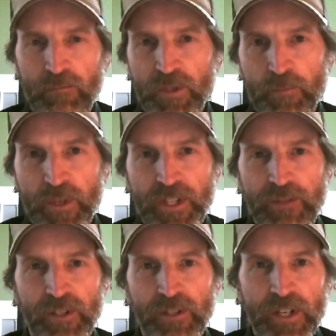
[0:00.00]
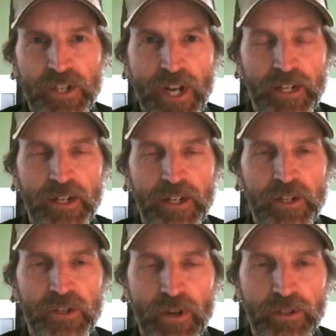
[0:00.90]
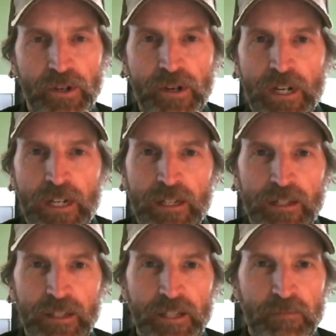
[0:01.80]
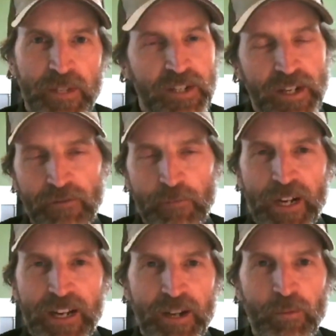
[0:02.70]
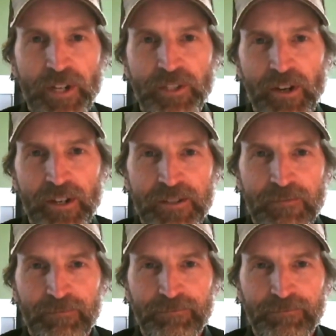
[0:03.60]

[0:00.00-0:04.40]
specifically a shotgun instructor, teaching everybody how to break targets.